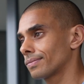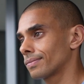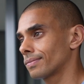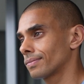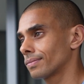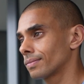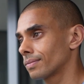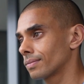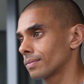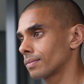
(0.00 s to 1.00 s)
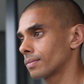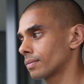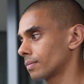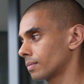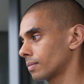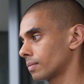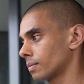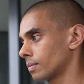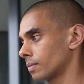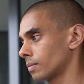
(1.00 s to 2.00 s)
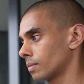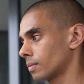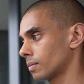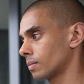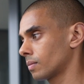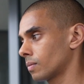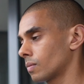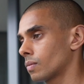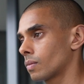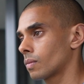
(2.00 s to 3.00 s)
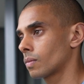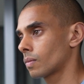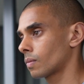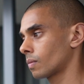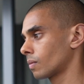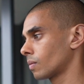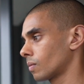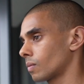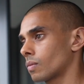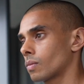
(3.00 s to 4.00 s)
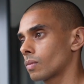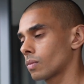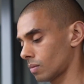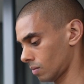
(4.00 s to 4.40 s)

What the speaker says: [no speech]